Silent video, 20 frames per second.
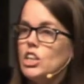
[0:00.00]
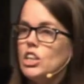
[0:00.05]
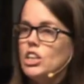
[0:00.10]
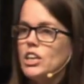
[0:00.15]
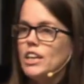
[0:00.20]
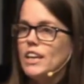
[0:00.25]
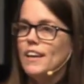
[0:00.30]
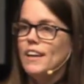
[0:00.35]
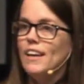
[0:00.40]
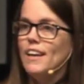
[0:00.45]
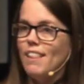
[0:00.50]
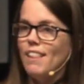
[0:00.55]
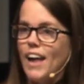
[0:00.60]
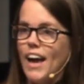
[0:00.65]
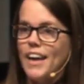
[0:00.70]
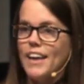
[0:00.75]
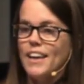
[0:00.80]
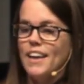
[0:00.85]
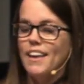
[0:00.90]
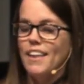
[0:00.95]
to look
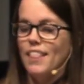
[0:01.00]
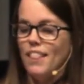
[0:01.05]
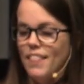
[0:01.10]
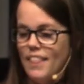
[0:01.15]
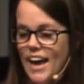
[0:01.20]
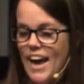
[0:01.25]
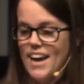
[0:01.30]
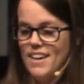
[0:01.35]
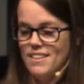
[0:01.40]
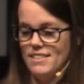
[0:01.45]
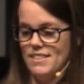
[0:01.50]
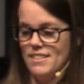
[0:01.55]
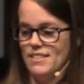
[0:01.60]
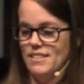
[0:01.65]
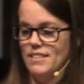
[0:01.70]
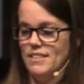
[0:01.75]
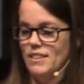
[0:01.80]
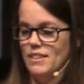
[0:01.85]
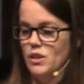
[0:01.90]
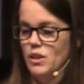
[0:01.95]
like that.
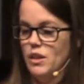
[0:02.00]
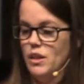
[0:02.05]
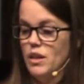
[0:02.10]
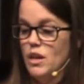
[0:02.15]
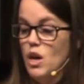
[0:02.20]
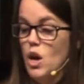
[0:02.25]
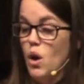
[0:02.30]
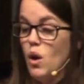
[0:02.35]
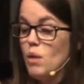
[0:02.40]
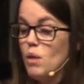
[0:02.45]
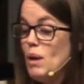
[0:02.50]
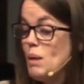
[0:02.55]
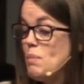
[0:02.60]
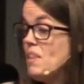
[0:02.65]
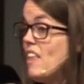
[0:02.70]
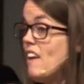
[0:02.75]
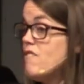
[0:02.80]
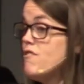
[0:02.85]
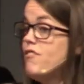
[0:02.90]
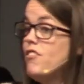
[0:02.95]
Or
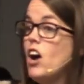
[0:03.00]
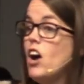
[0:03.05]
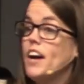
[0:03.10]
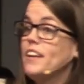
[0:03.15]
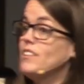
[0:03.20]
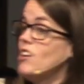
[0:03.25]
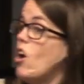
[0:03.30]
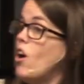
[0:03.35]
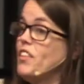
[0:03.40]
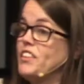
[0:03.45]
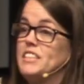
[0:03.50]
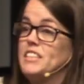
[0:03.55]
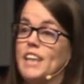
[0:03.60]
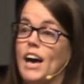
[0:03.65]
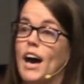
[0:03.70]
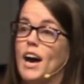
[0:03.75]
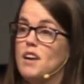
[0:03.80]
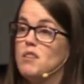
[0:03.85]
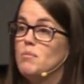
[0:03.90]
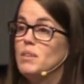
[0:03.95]
maybe they fought all the
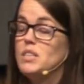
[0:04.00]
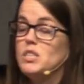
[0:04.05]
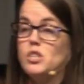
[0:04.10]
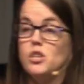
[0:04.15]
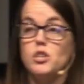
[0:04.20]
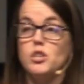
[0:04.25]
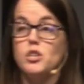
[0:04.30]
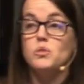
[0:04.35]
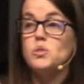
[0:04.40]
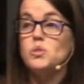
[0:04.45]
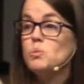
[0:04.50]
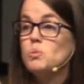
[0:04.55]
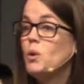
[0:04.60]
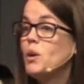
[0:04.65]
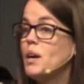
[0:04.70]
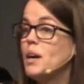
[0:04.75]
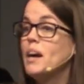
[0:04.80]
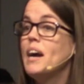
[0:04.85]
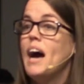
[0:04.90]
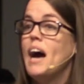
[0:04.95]
time and so you
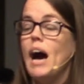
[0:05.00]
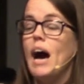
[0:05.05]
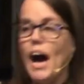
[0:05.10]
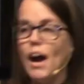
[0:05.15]
swore,